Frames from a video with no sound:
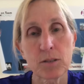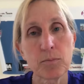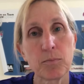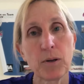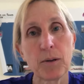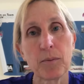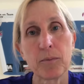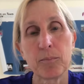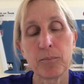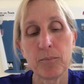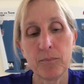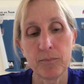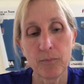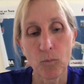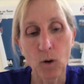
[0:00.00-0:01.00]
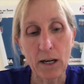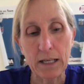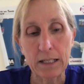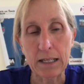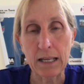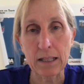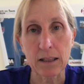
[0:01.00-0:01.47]
a way
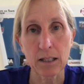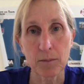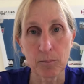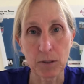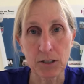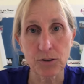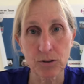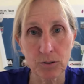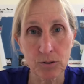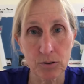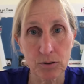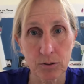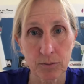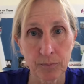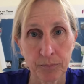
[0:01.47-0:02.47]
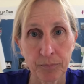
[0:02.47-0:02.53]
to get the muscles